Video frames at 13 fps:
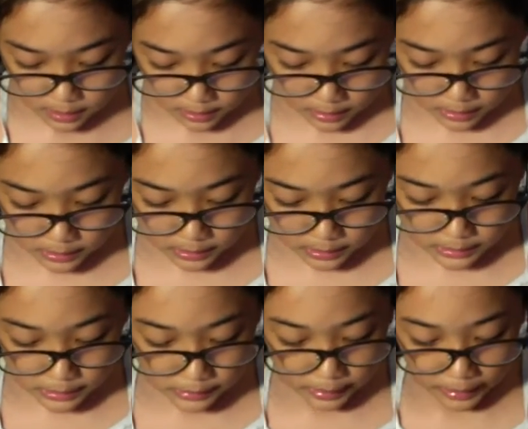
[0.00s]
This
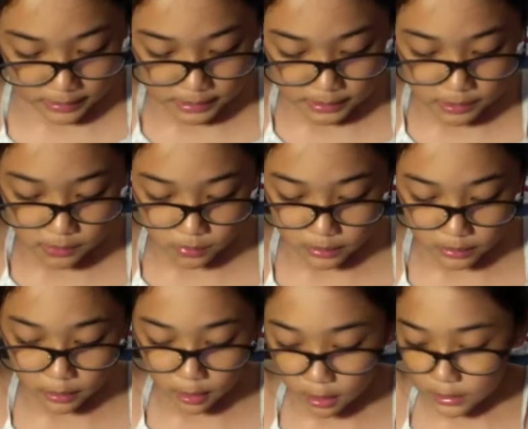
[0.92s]
isn't licensed when
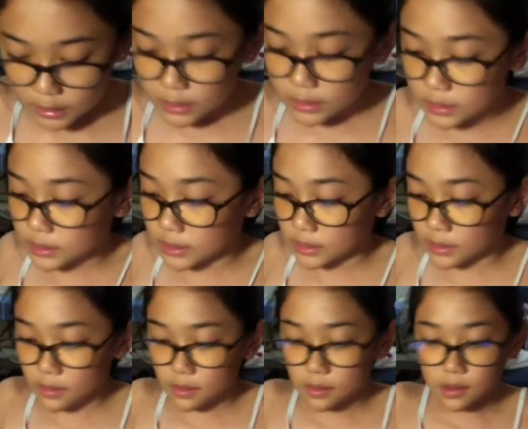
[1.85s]
I got it,
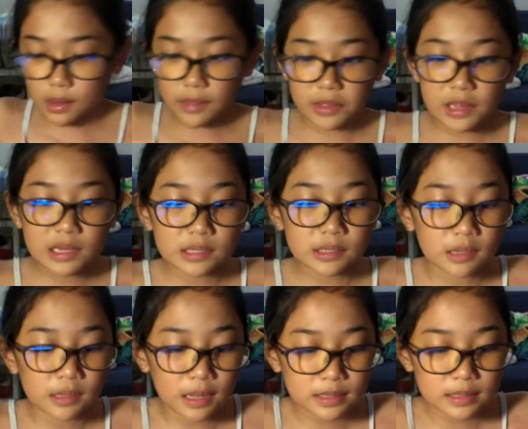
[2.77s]
so I think it's
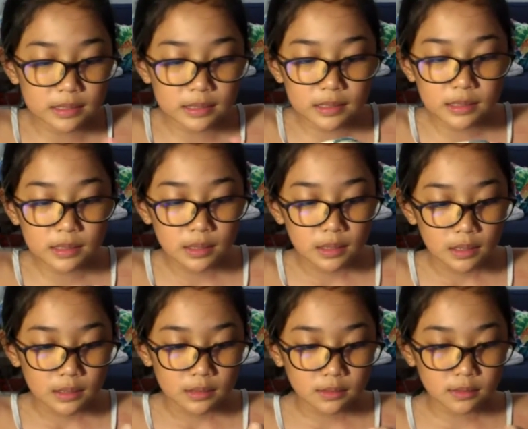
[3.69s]
not licensed.
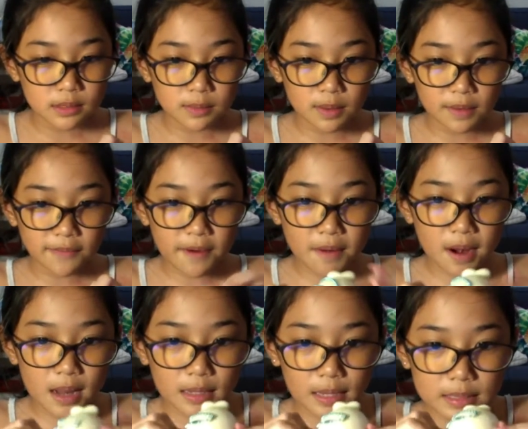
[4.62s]
So this is my favorite
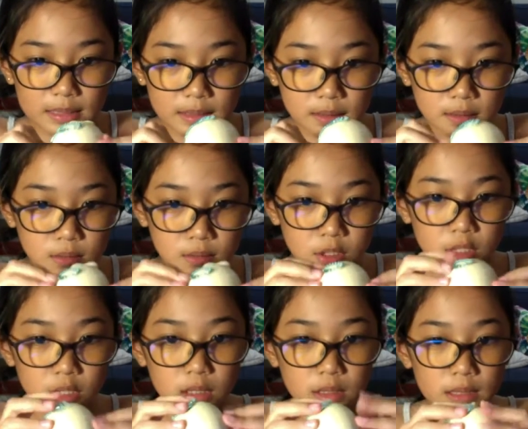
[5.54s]
unlicensed
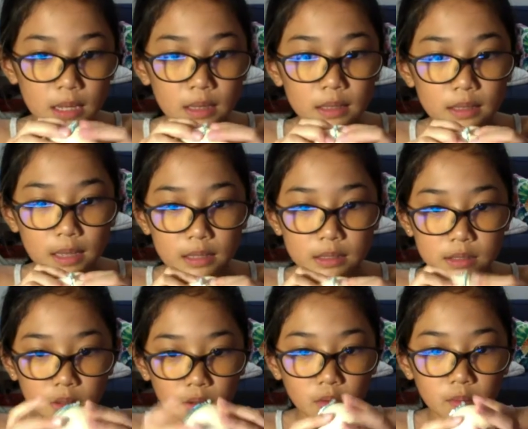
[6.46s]
squishy. It's kind of dense
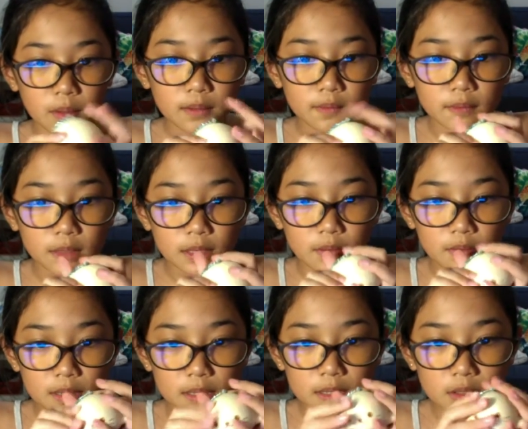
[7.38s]
though, but
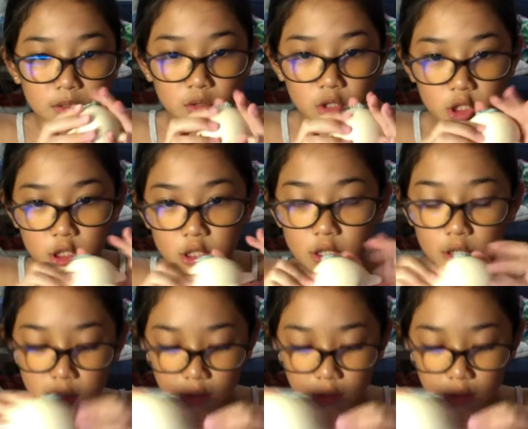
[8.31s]
really squishy.